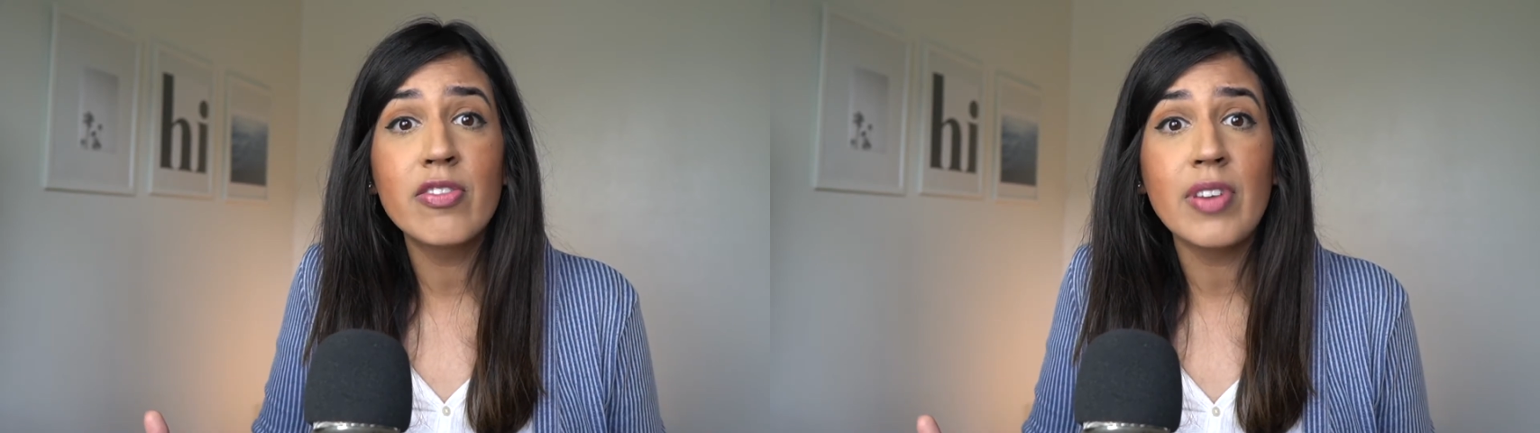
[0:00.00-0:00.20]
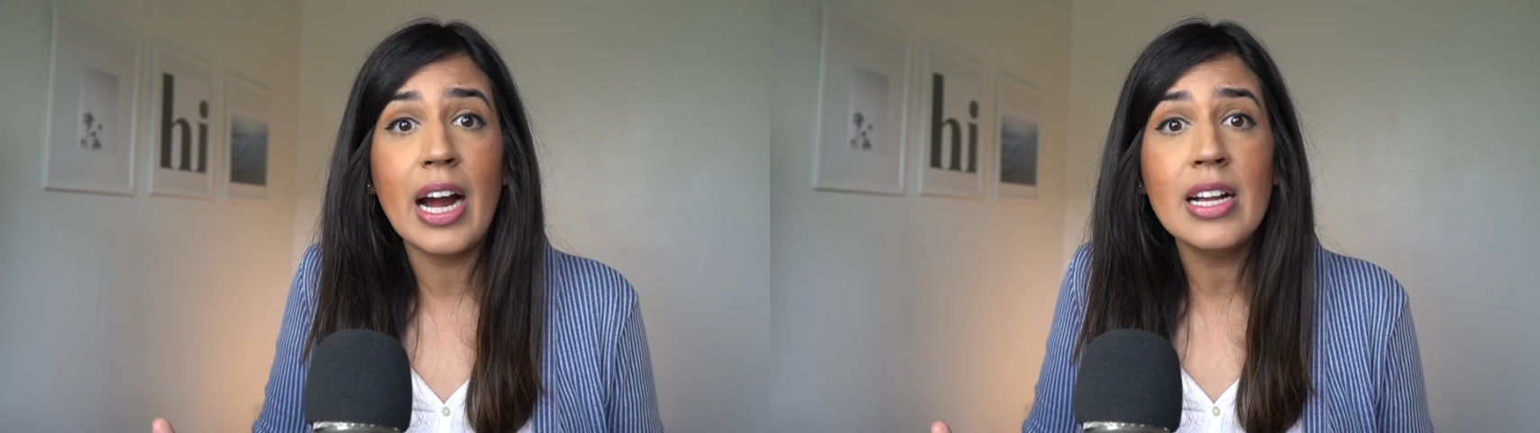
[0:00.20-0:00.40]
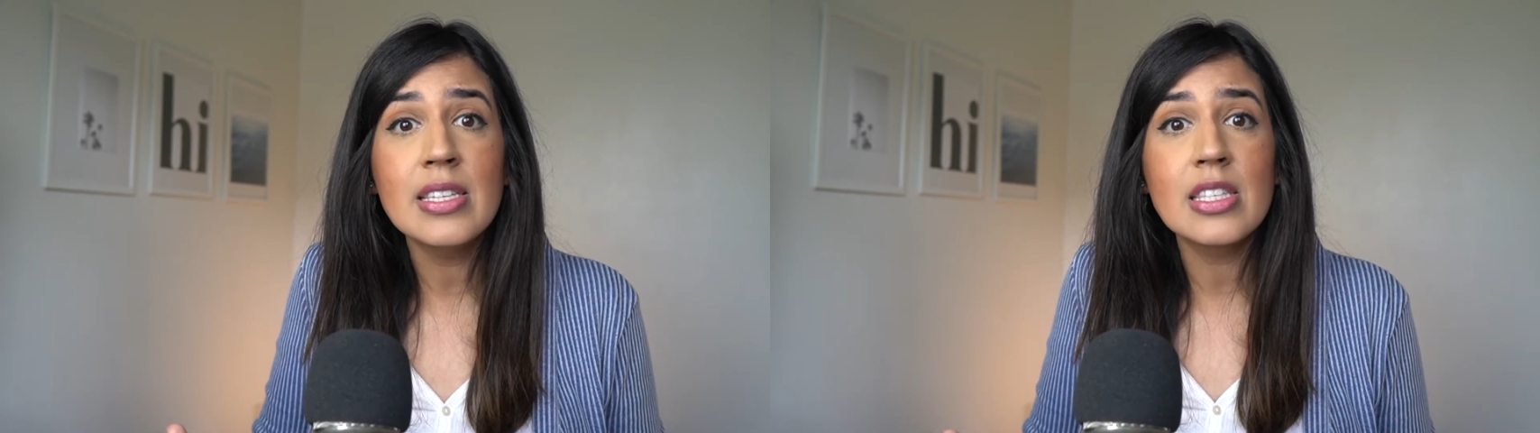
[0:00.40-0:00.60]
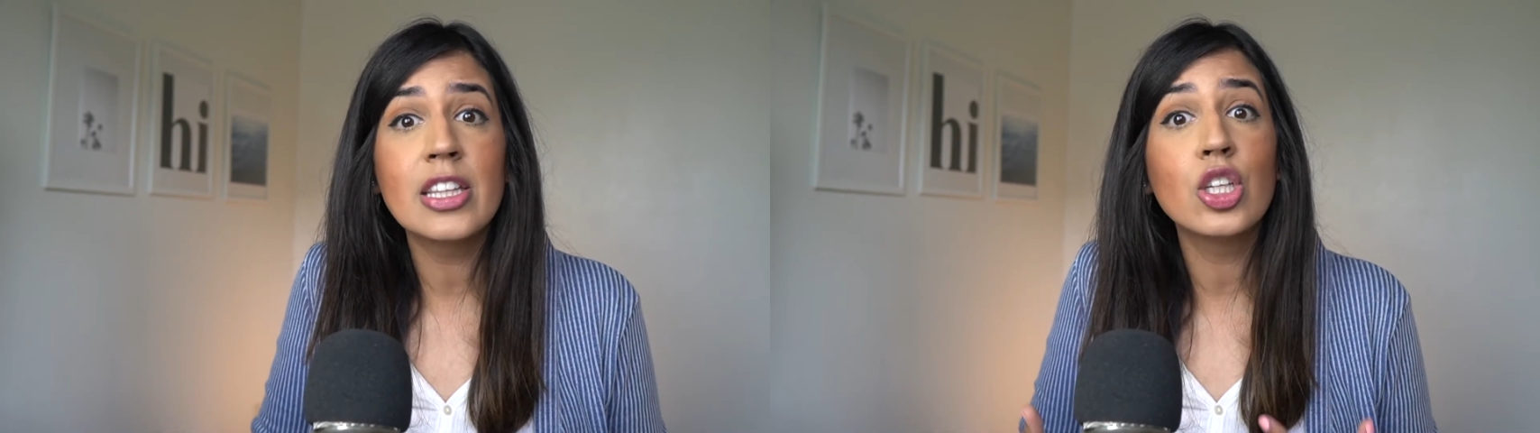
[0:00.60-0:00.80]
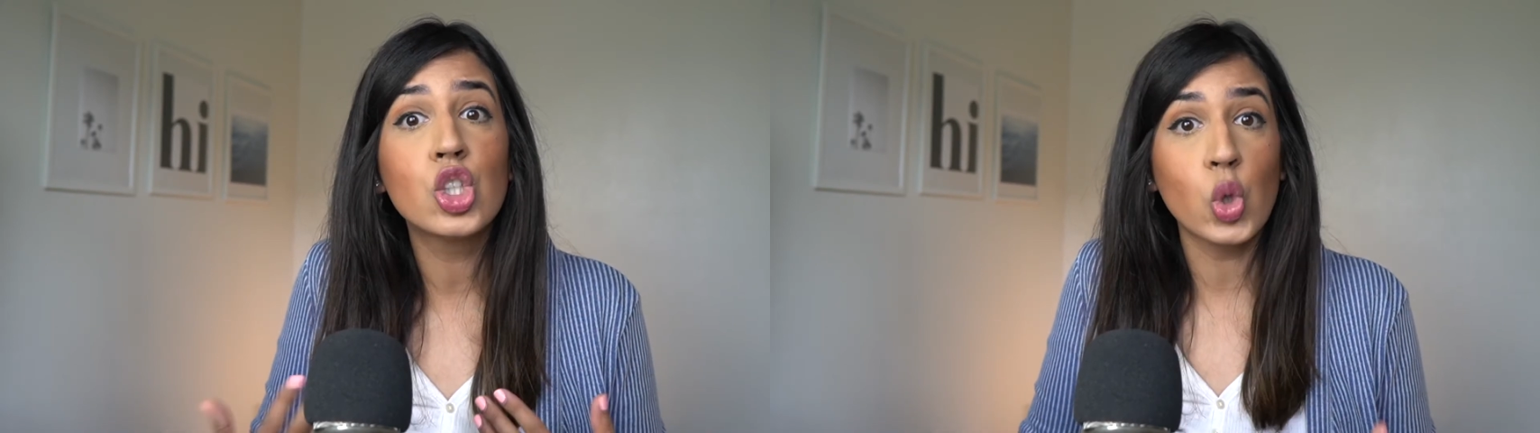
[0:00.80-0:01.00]
fast
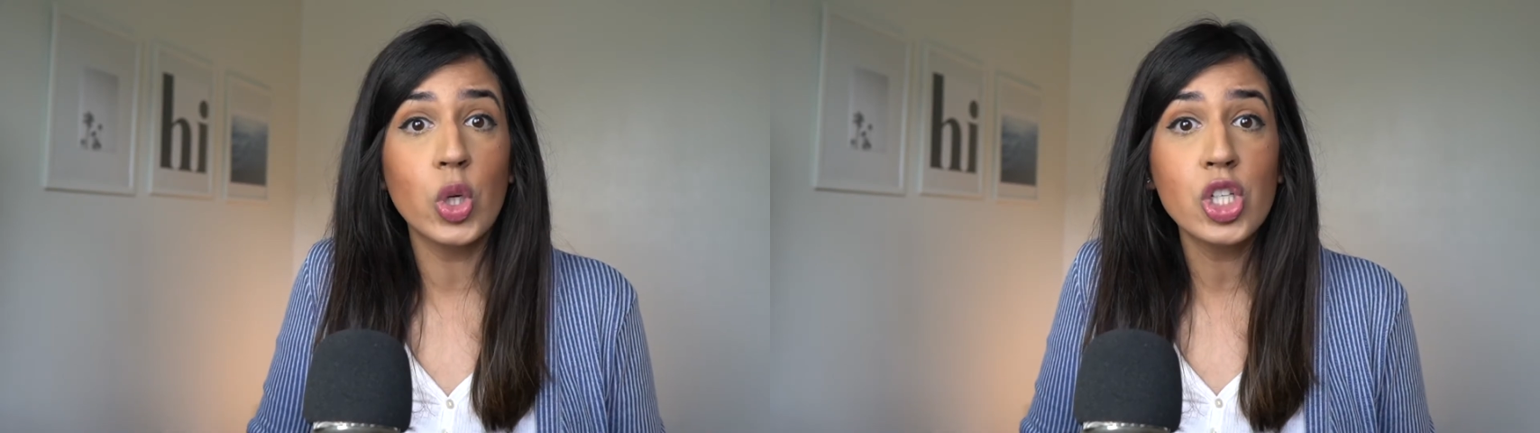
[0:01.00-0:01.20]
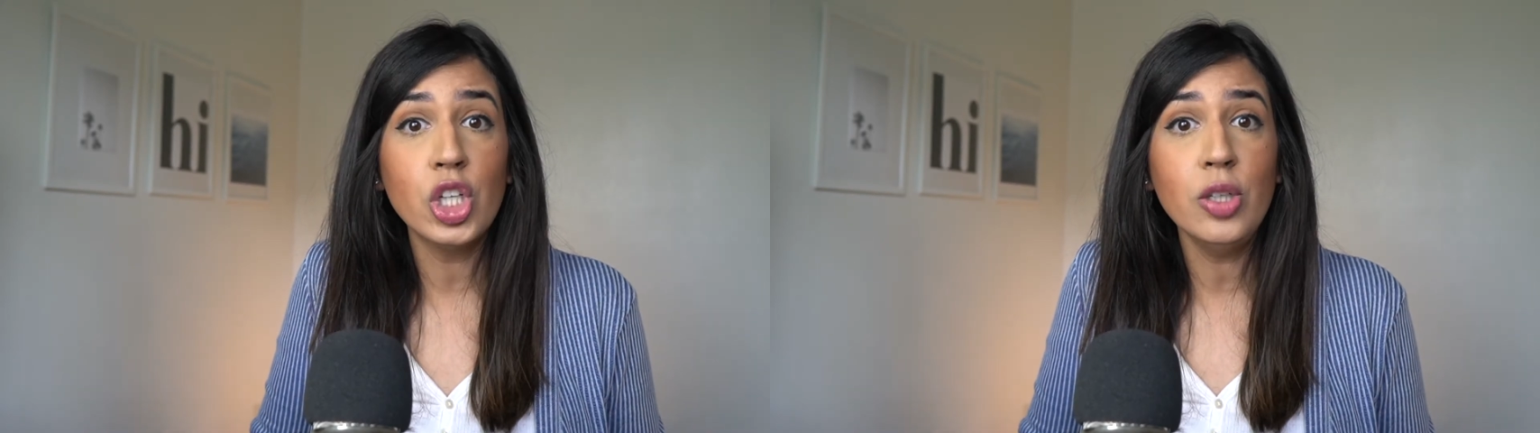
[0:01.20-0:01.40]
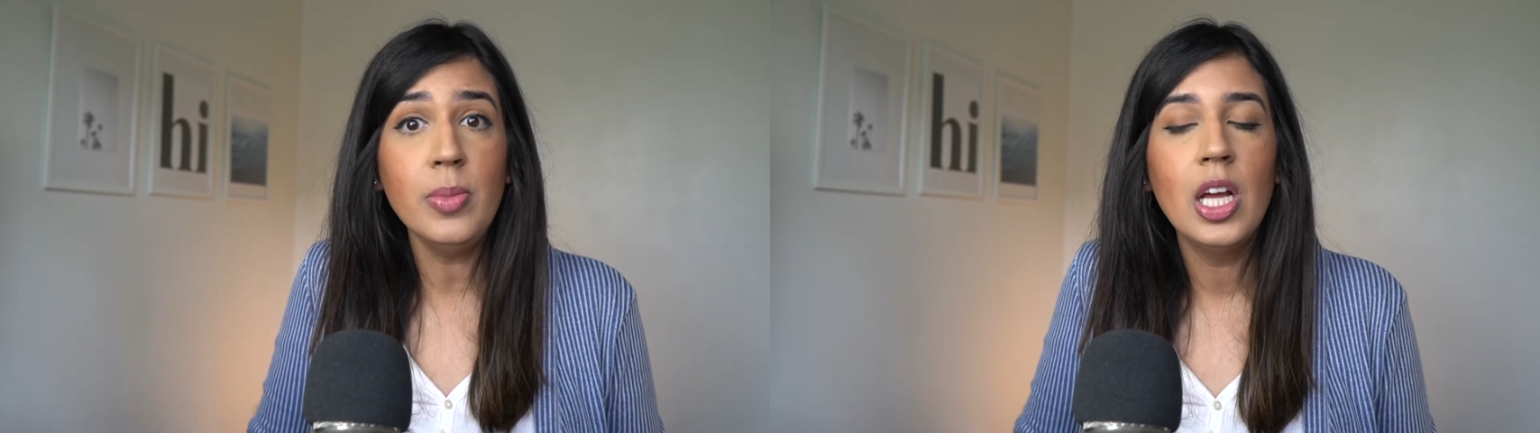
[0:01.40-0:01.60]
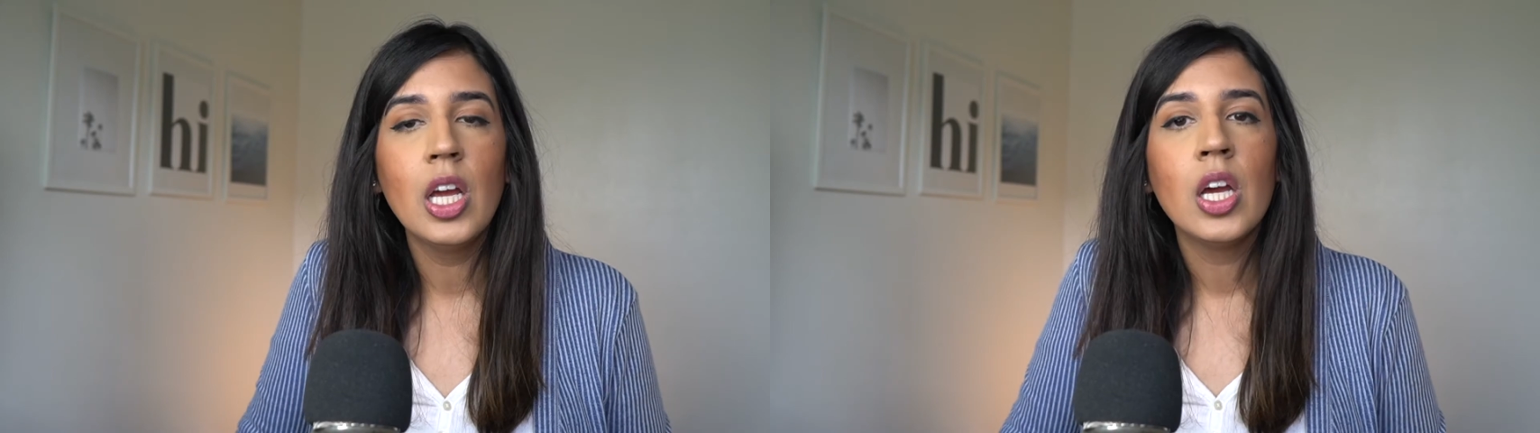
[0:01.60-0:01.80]
in the short term